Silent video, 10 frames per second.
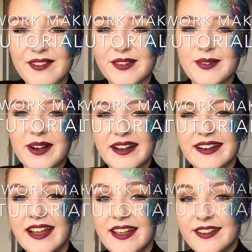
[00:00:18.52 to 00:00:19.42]

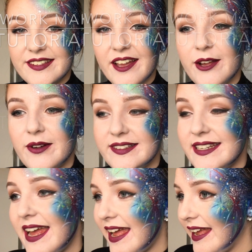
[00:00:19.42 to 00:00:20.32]
everyone. So
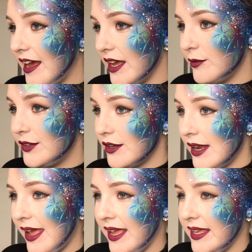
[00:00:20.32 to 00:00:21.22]
today I've
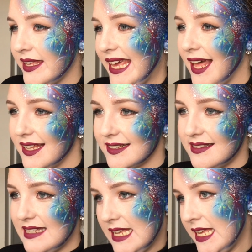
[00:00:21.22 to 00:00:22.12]
done a
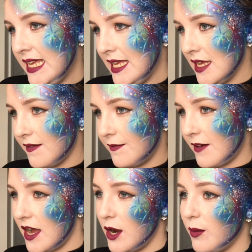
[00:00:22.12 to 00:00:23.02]
Galaxy
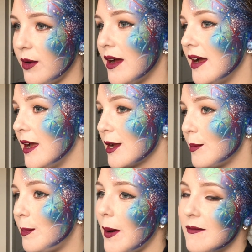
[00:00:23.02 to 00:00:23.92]
Firework
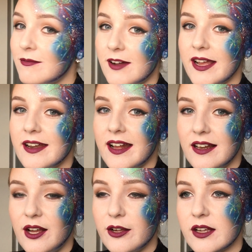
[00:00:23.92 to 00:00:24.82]
bonfire night
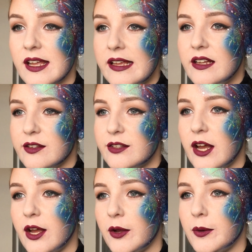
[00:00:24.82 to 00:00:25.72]
look.
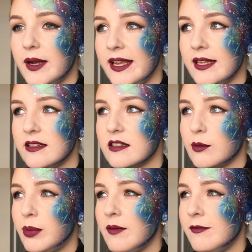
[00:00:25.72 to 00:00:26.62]
So it's
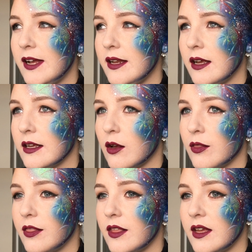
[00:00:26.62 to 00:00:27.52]
bonfire night
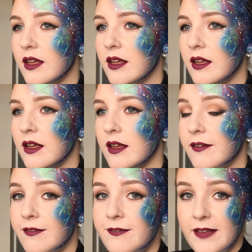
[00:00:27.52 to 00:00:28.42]
on the
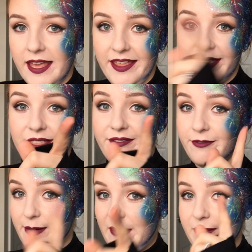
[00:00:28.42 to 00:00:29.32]
5th,
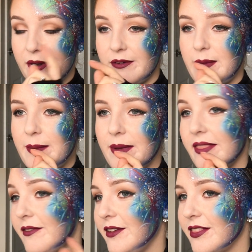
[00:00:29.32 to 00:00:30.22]
remember
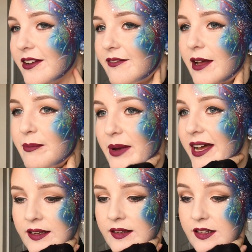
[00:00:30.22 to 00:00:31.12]
the 5th of
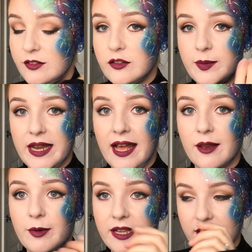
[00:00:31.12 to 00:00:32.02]
November, and it's just been
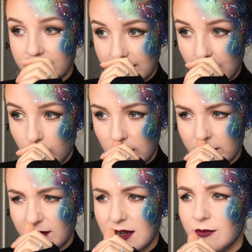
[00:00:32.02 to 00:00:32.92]
Halloween, so I
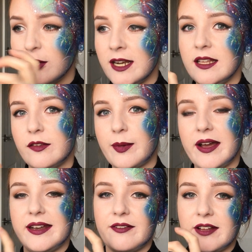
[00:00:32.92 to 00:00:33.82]
was feeling really
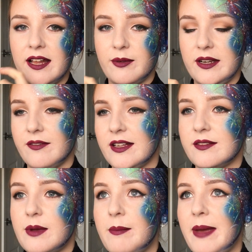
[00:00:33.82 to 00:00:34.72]
inspired after Halloween. I've had
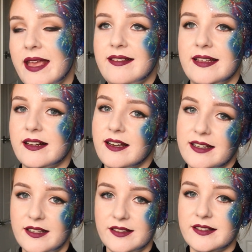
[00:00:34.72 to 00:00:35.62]
some amazing
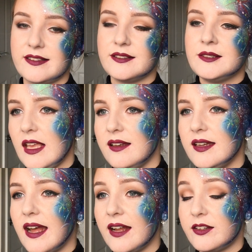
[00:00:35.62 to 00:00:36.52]
clients. I
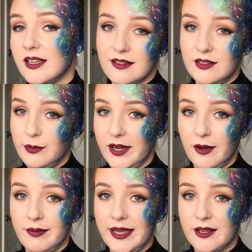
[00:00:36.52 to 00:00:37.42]
didn't actually get to do my
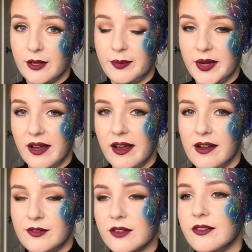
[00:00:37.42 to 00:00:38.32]
own makeup, but
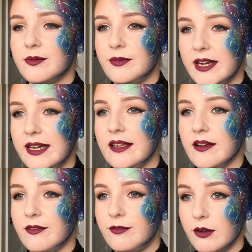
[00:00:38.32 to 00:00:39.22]
I've done some really
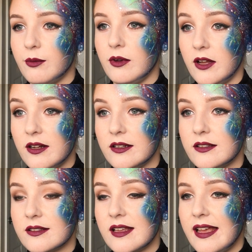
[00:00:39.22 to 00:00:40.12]
fun looks